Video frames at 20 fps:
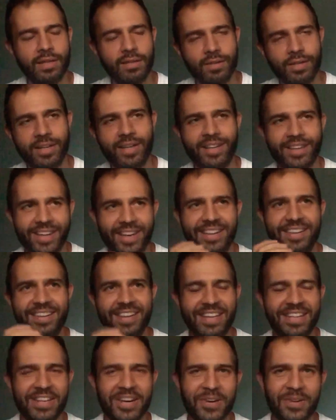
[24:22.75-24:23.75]
Right? Okay, I
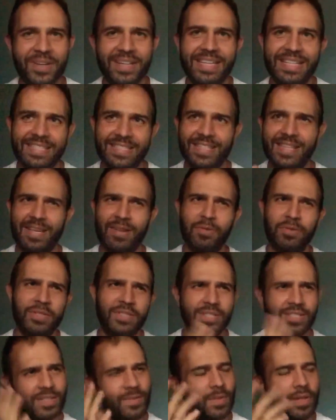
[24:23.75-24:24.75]
know it was
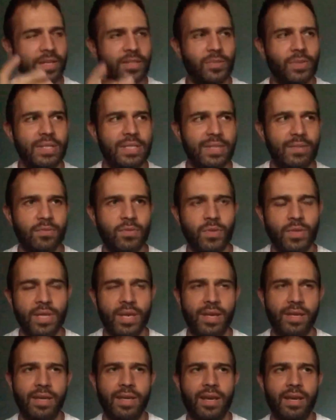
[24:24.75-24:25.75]
something like 27,
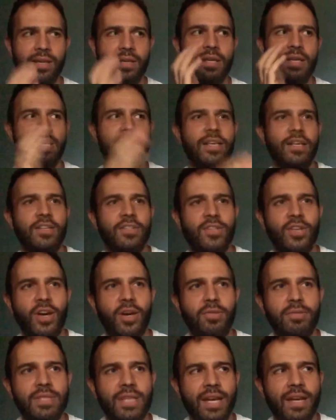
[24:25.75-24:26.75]
28k to the
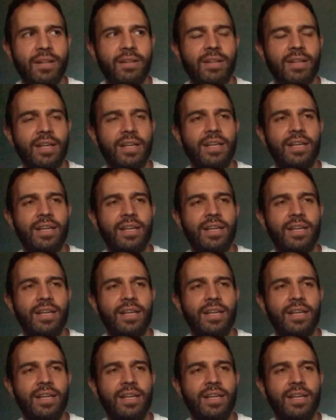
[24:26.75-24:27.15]
hotel.